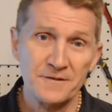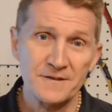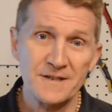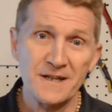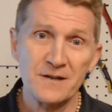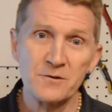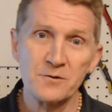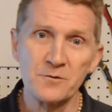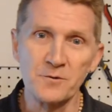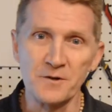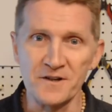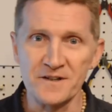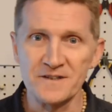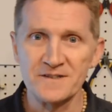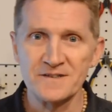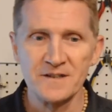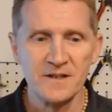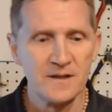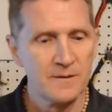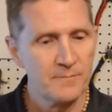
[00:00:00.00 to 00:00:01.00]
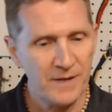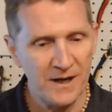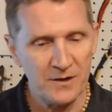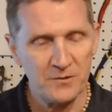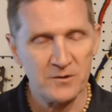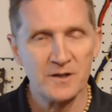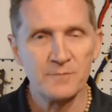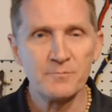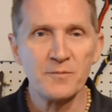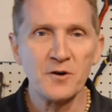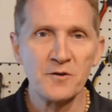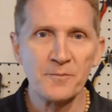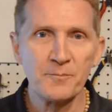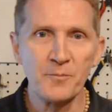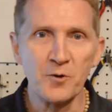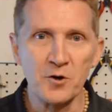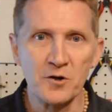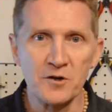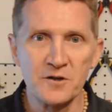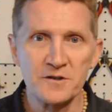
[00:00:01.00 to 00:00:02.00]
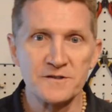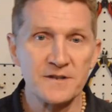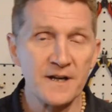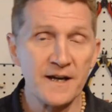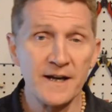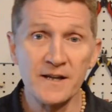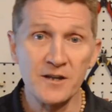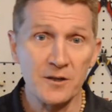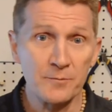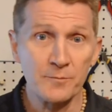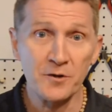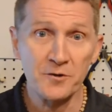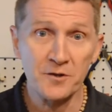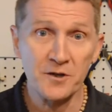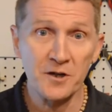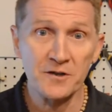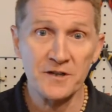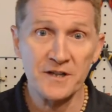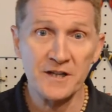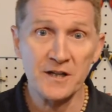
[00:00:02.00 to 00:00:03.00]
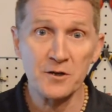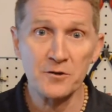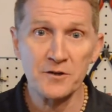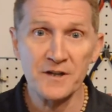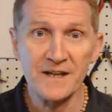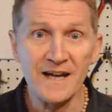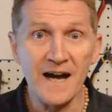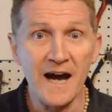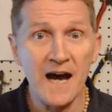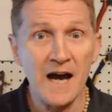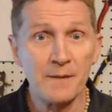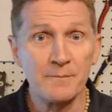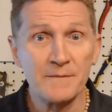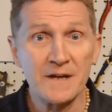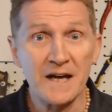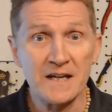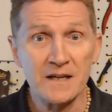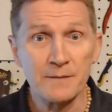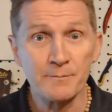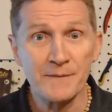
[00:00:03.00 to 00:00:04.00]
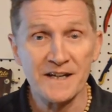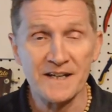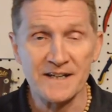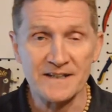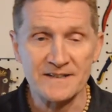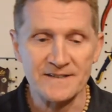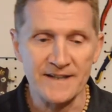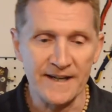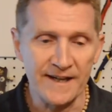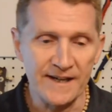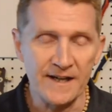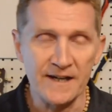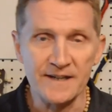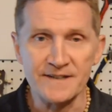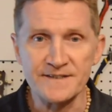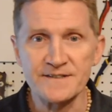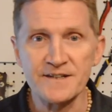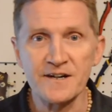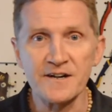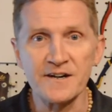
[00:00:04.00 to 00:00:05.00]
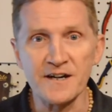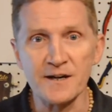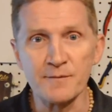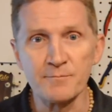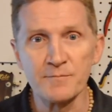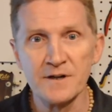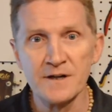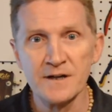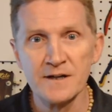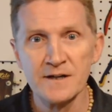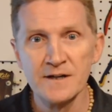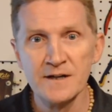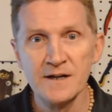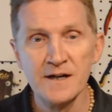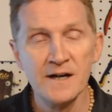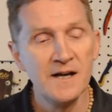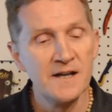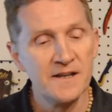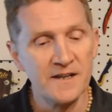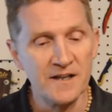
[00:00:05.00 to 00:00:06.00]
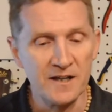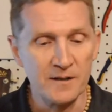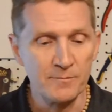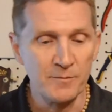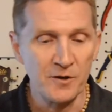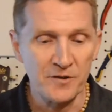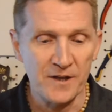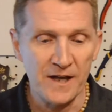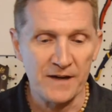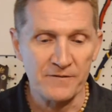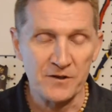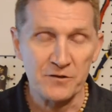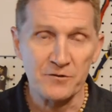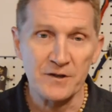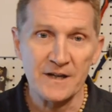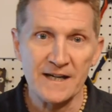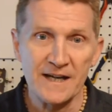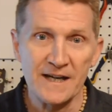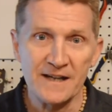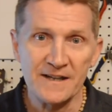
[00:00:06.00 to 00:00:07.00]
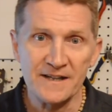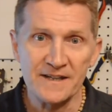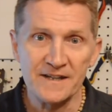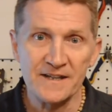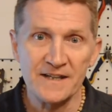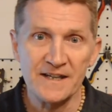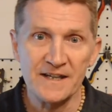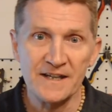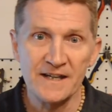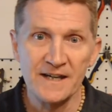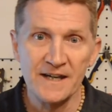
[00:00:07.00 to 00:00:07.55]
how it works. Power up both boards, and they're both coded to go to the I'm not in a meeting state on startup. They'll both have a green LED,